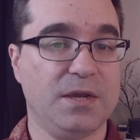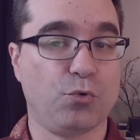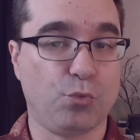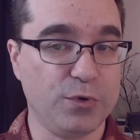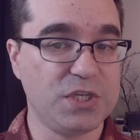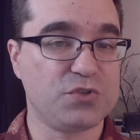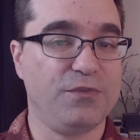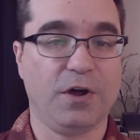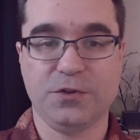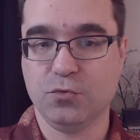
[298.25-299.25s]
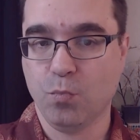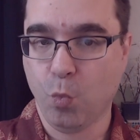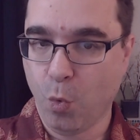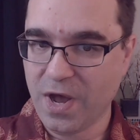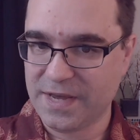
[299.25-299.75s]
reach
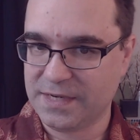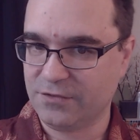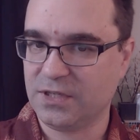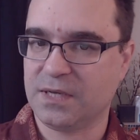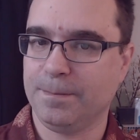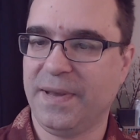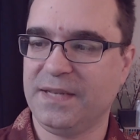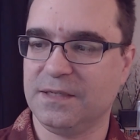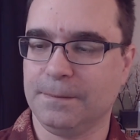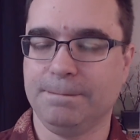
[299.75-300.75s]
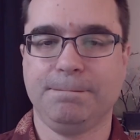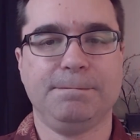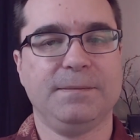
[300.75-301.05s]
volume 1 of the compendium